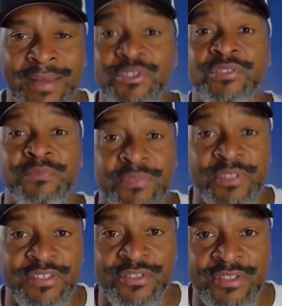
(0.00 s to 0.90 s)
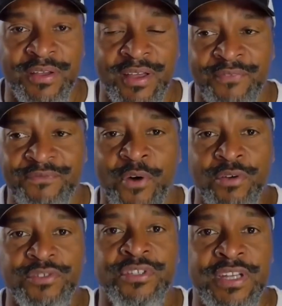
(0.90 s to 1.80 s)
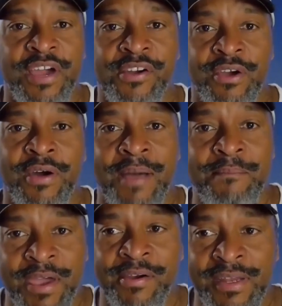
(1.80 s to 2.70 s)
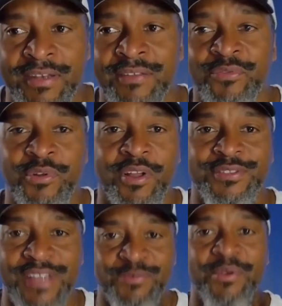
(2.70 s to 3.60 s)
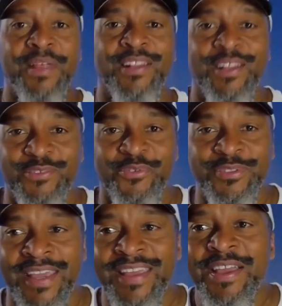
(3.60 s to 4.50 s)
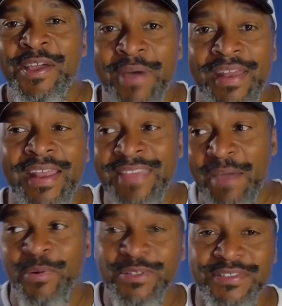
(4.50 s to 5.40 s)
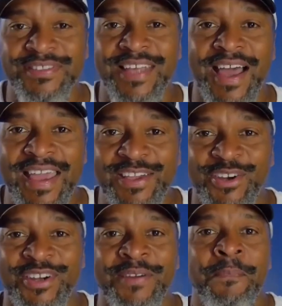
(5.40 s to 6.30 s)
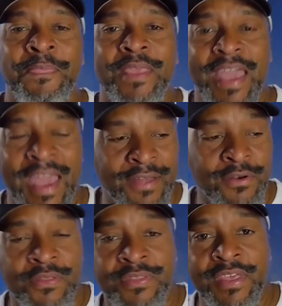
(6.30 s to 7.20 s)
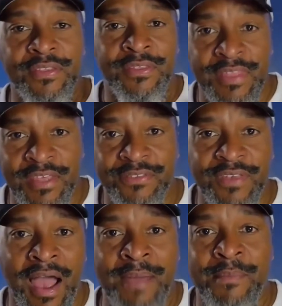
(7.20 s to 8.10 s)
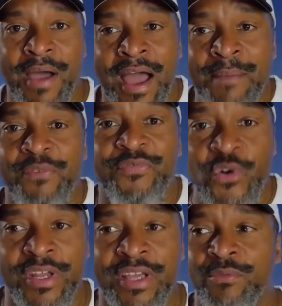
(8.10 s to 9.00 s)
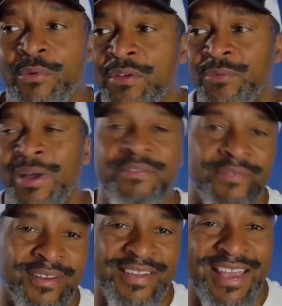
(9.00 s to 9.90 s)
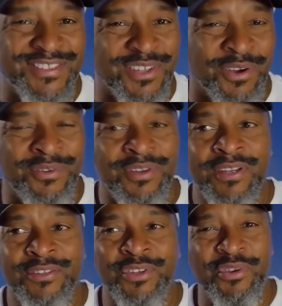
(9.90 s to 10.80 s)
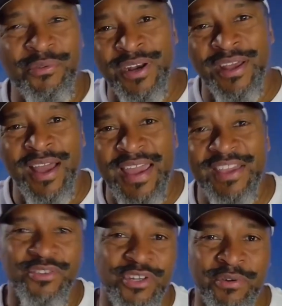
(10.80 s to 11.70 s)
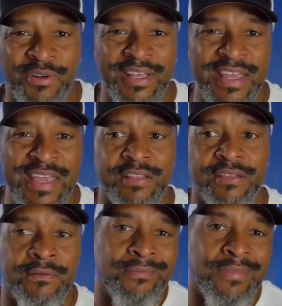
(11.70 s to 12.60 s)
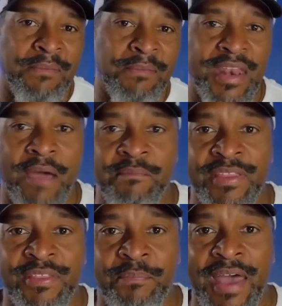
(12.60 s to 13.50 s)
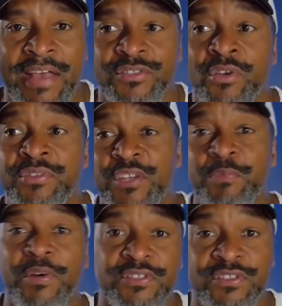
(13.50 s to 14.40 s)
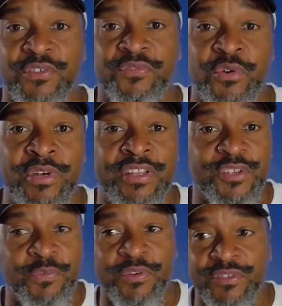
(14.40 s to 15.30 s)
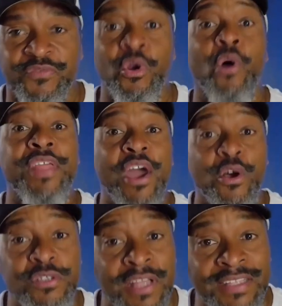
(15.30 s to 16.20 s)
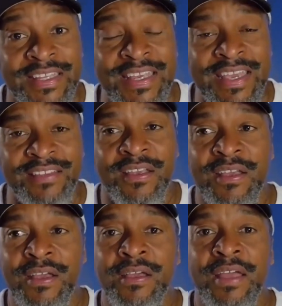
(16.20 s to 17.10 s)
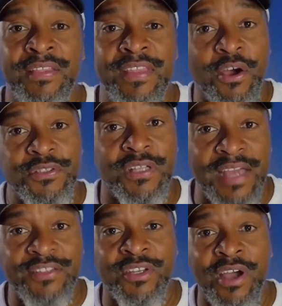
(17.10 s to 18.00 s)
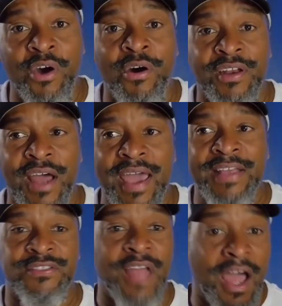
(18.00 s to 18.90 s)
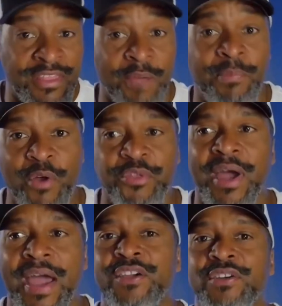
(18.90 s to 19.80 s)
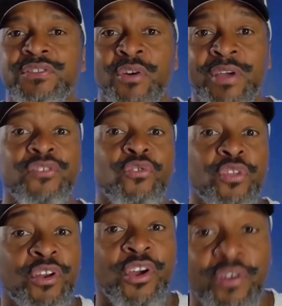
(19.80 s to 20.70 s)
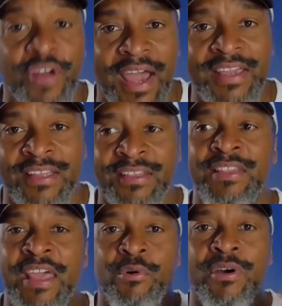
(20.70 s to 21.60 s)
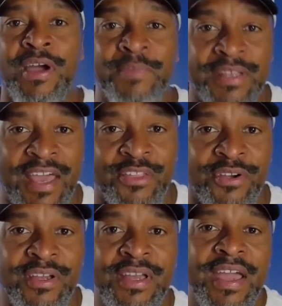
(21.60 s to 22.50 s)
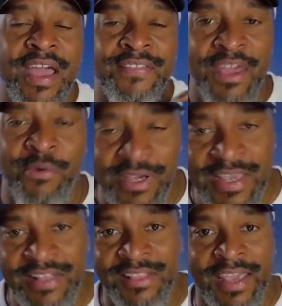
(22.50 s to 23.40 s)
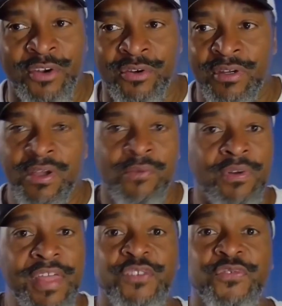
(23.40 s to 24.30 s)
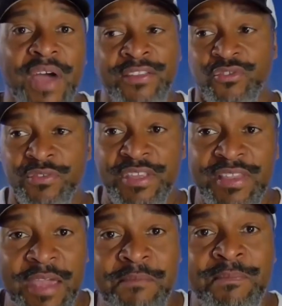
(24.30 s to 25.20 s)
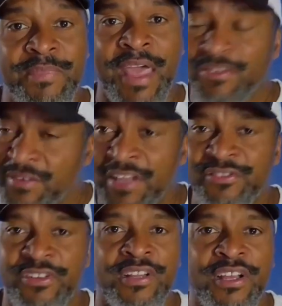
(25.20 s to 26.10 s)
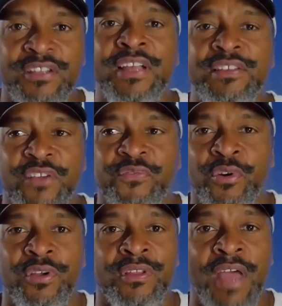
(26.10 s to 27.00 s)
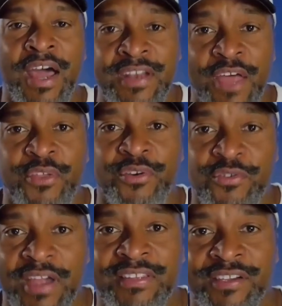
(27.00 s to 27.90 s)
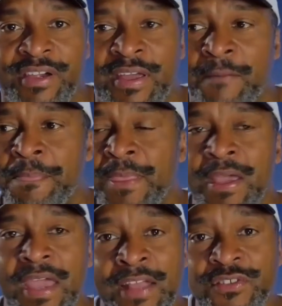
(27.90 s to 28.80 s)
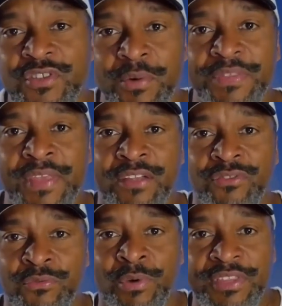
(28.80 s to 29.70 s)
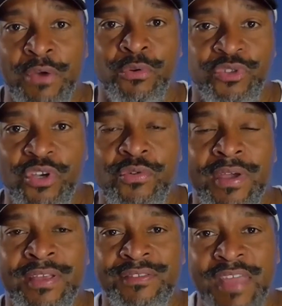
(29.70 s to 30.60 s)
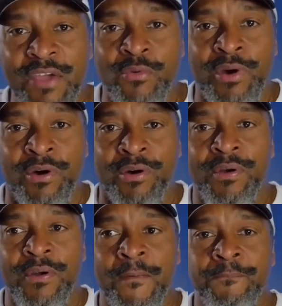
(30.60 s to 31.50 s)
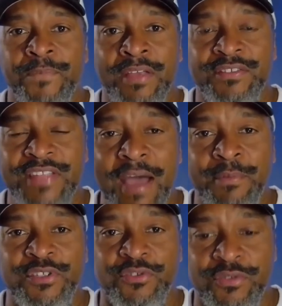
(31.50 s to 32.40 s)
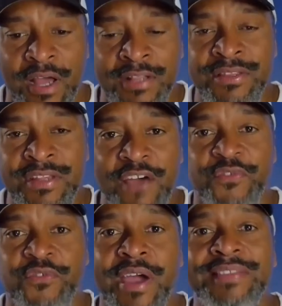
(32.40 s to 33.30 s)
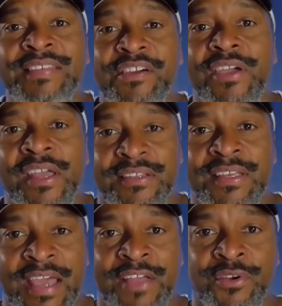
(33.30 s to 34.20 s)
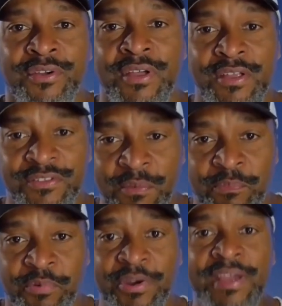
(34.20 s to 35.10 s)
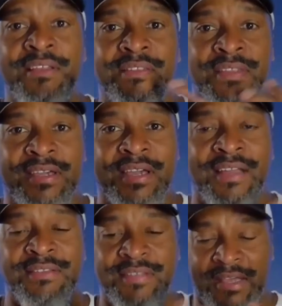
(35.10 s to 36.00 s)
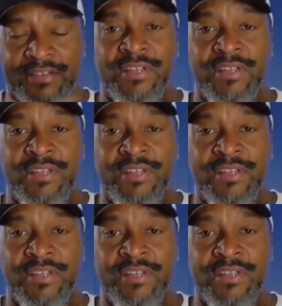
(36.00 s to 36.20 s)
This is a false scenario. I'm married for a long time, so I'm not looking for a date. But that person's a hiker, and I'm a foodie. Well, okay. So do you want to hike or do you want to eat? They may not be the best. So this person's a foodie. This person's a foodie. Oh, they also like to eat, and they also like to go on hikes. They both are hikers. Okay, so they're going to go on a hike, and then they will come together and they will eat later. Well, that's fine. So then let's look for another criteria. And so what they will do is they will establish enough criteria together to bring the context.